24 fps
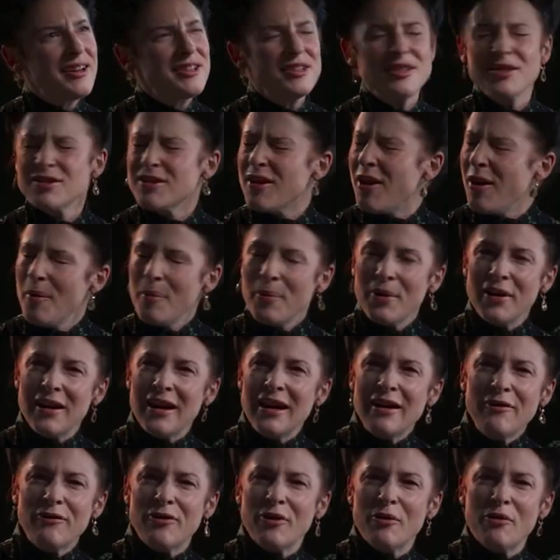I just can't
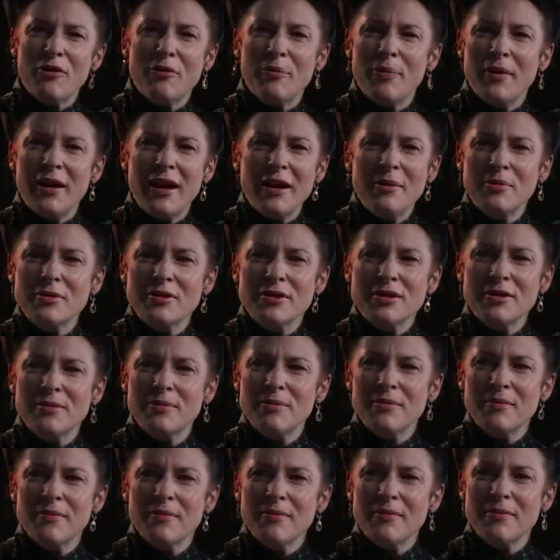believe that we've been able
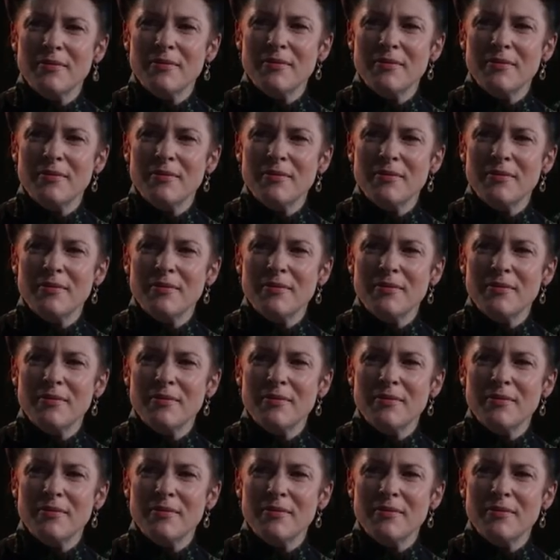to